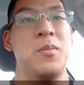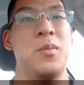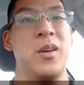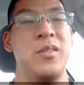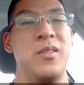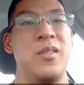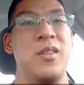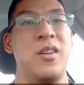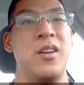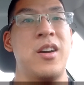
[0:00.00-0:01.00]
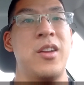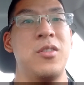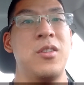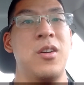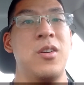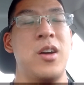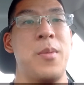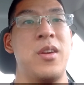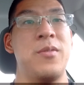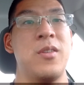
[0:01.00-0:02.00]
But I don't know how
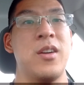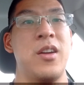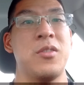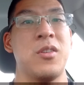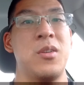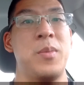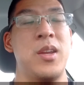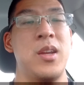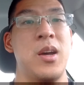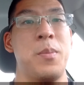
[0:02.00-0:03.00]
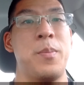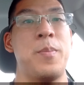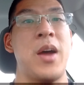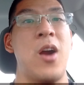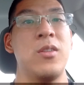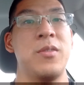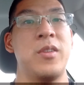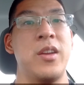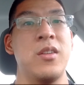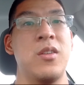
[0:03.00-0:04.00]
many of you guys are going to be
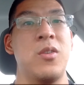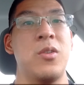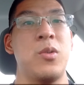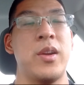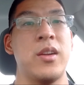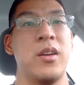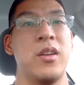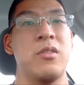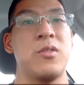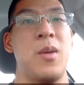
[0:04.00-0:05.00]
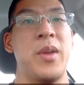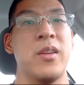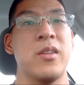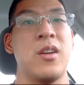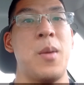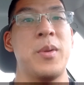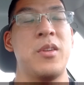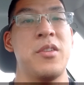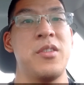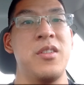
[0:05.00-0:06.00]
powerlifting or doing strongman
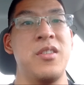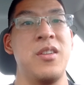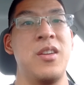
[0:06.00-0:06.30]
competitions.